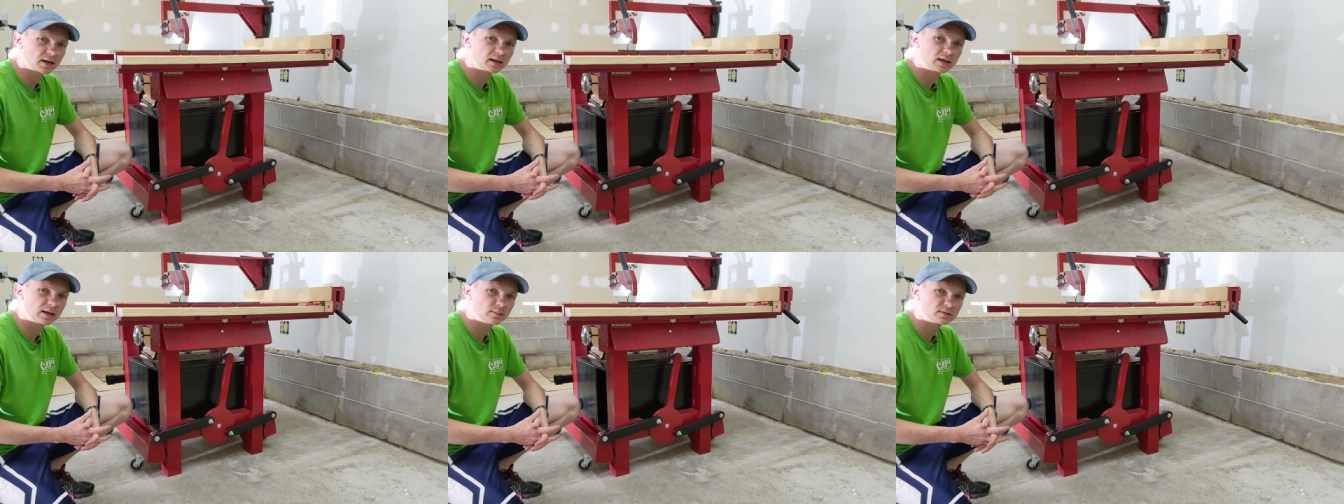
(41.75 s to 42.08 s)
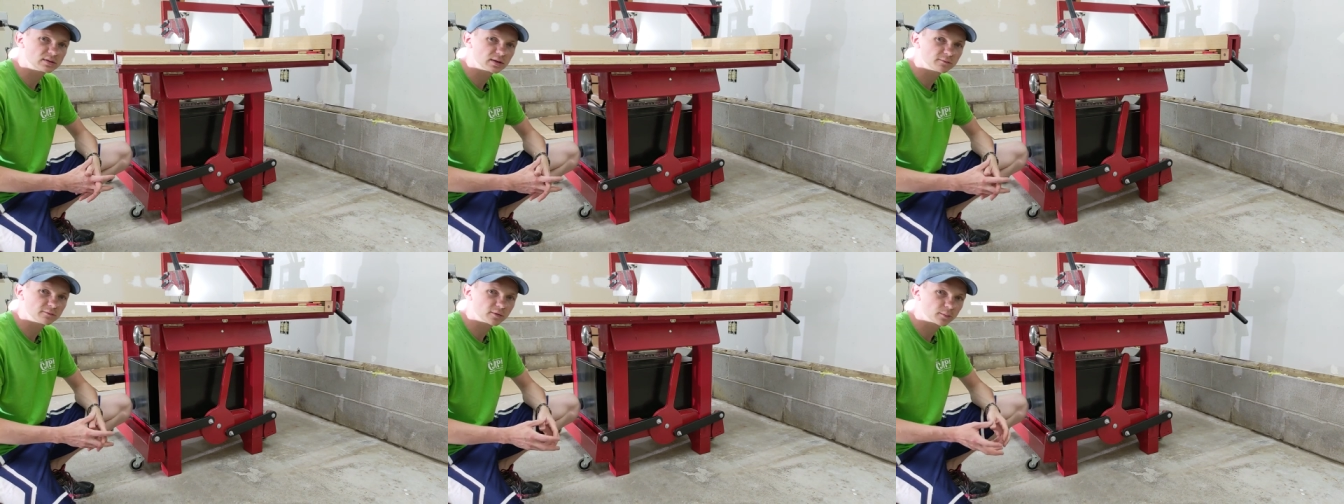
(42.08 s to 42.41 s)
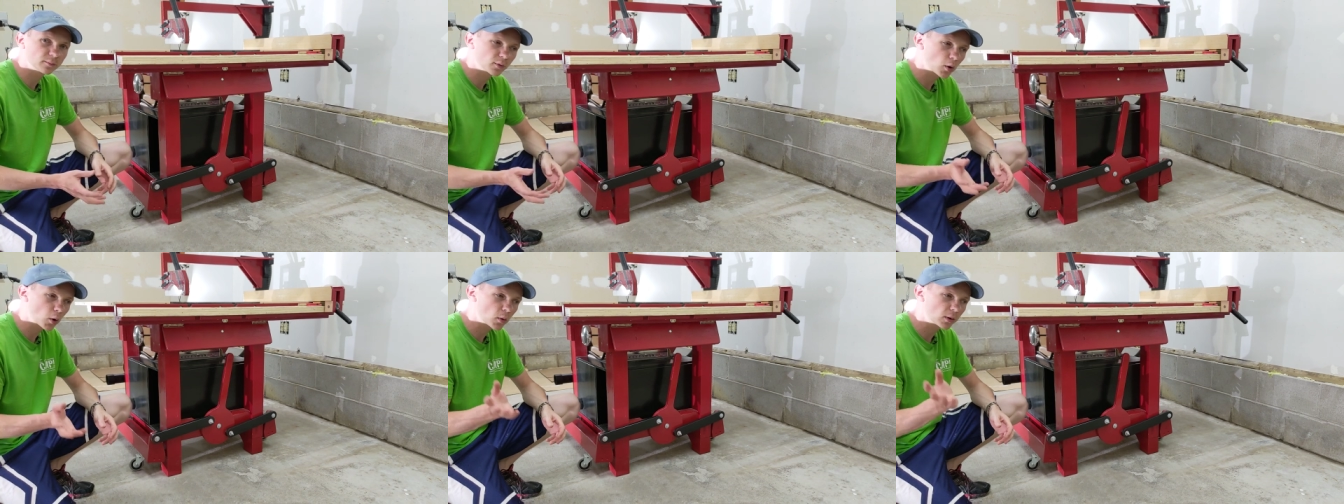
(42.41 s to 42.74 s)
and keeps them
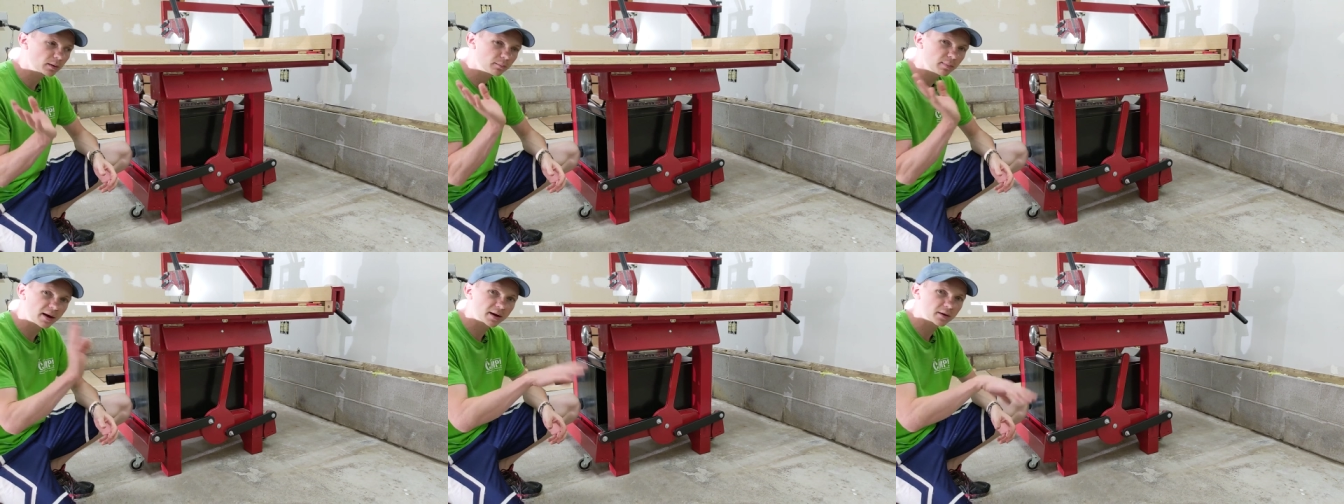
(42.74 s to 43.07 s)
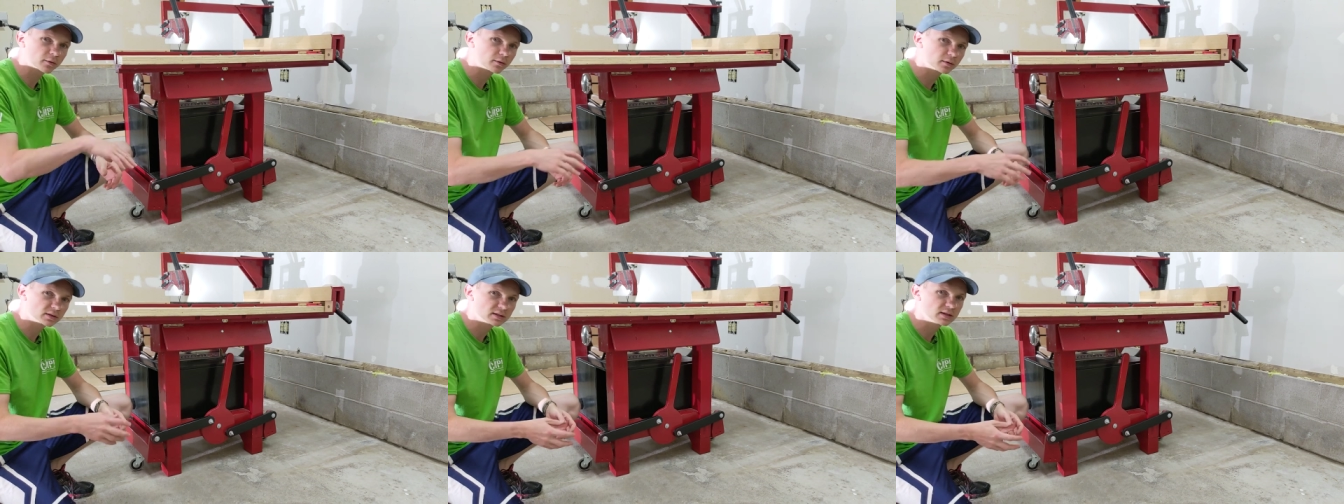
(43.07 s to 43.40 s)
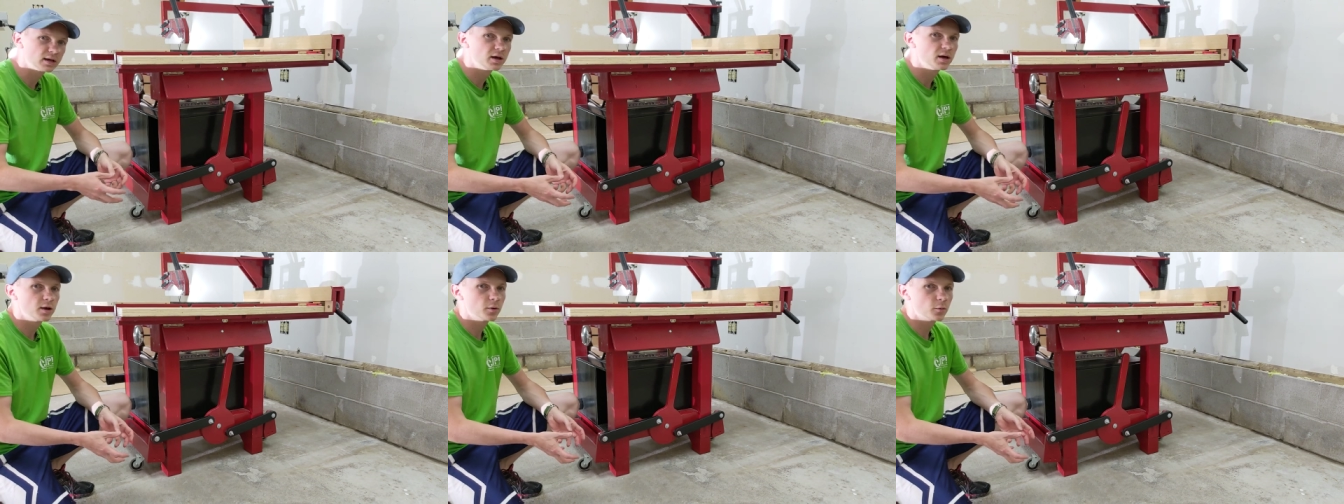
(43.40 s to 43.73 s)
from going
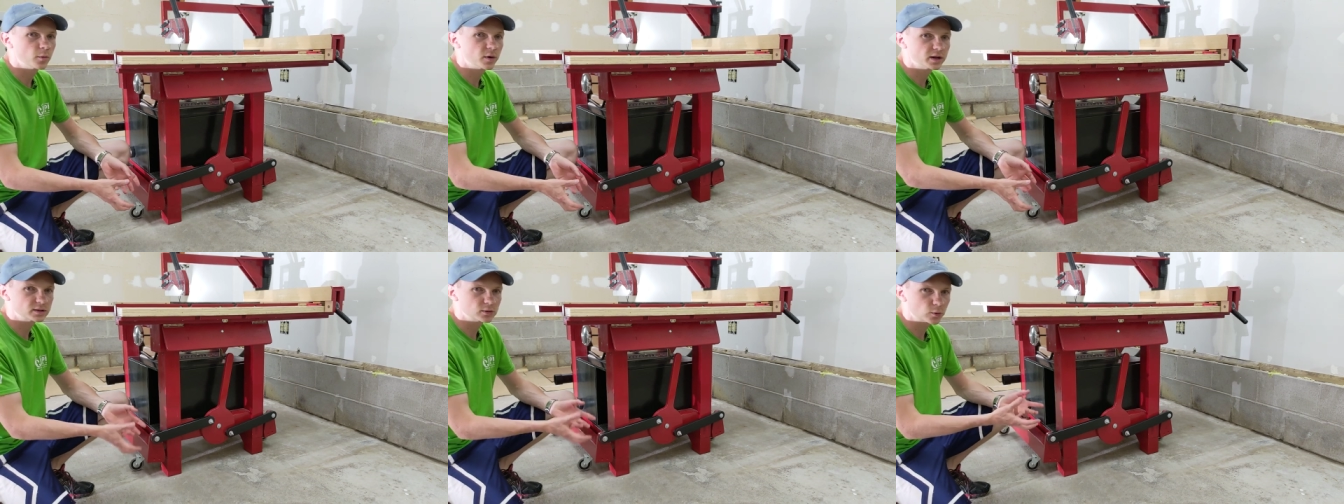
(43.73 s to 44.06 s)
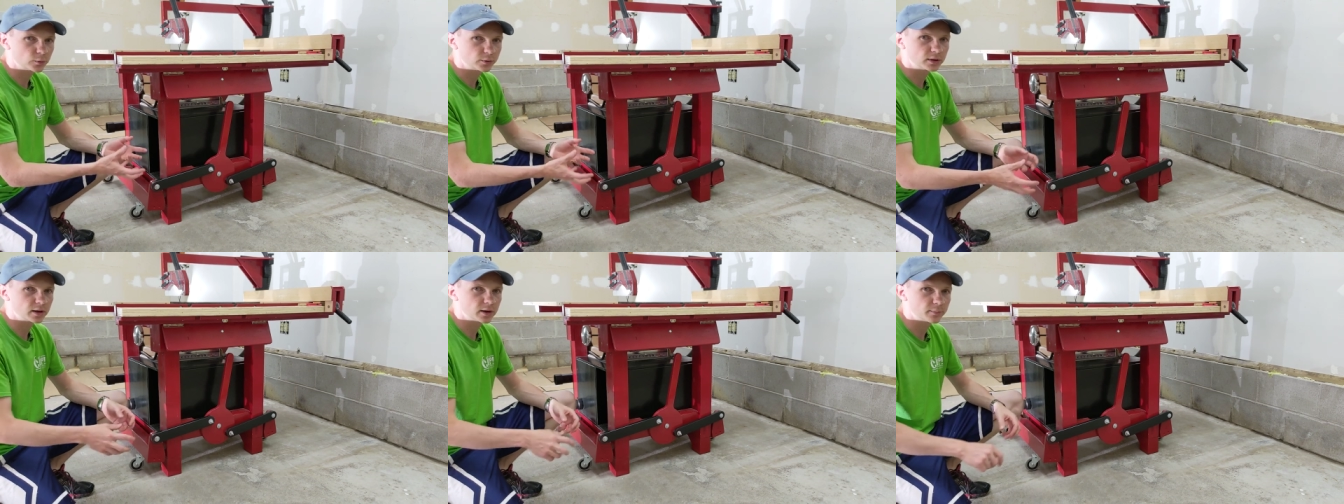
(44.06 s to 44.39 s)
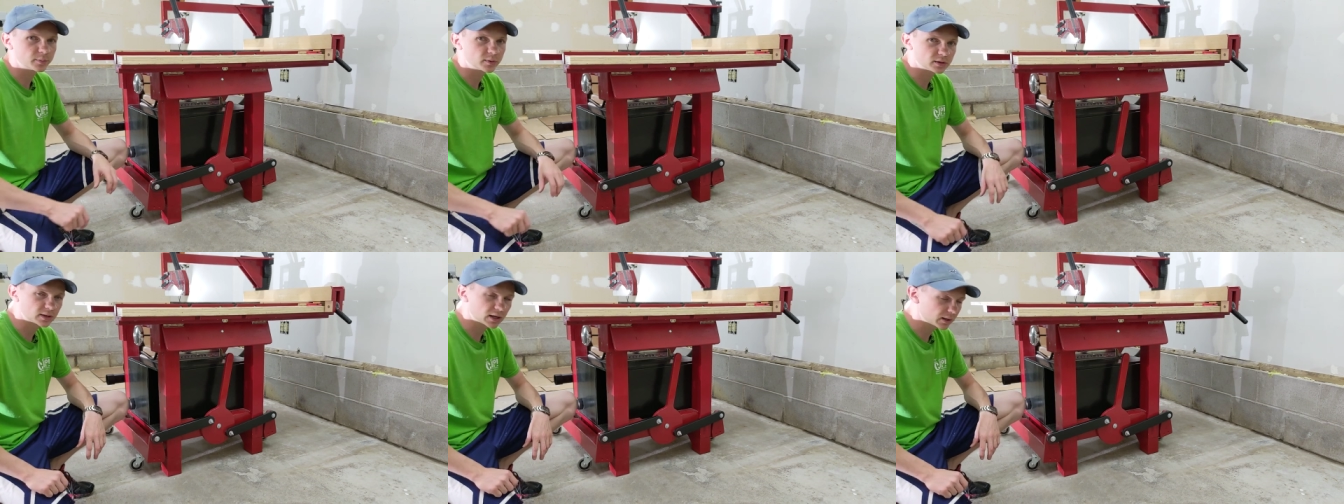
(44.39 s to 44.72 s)
backwards when it's holding
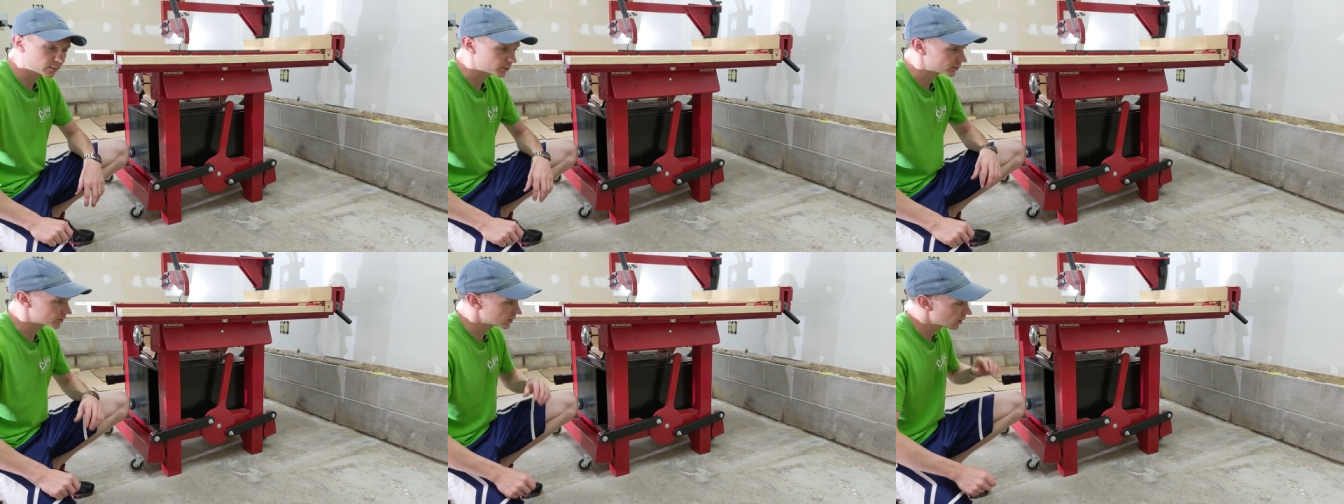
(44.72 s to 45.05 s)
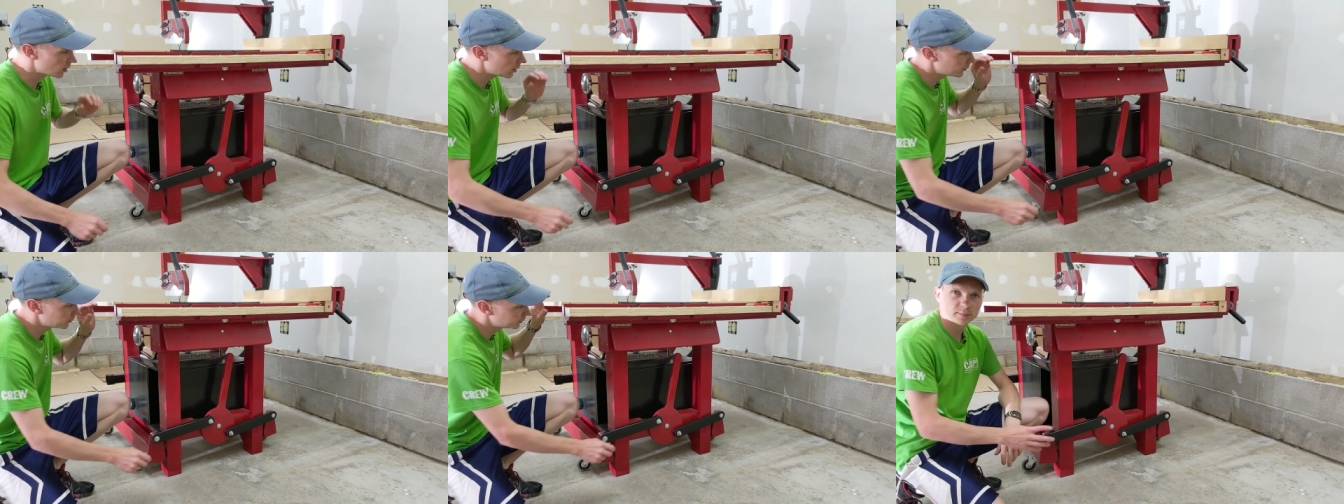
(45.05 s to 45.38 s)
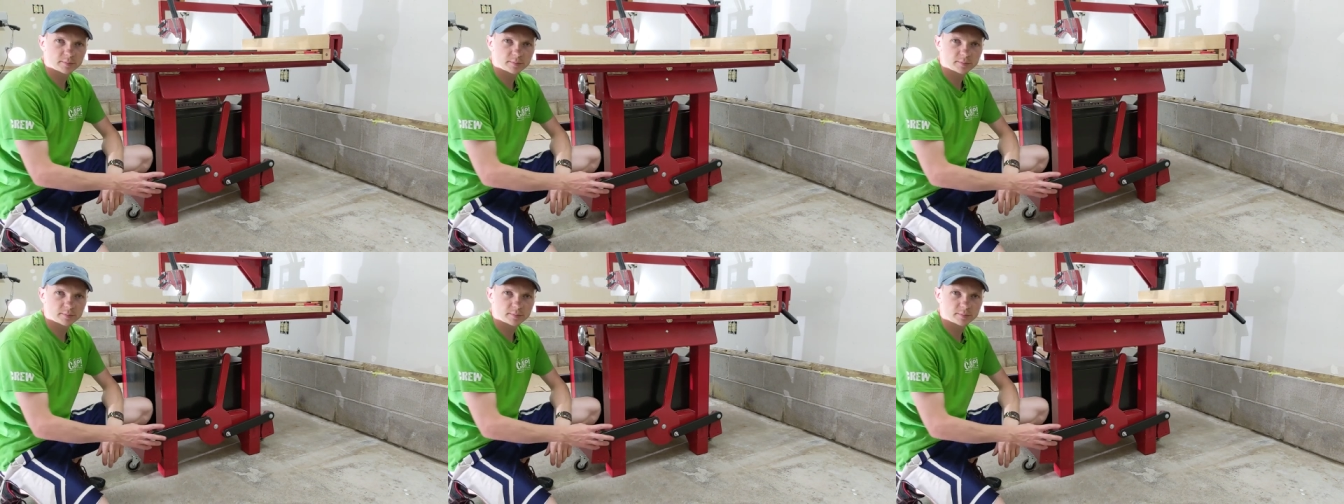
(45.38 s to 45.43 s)
up the table saw.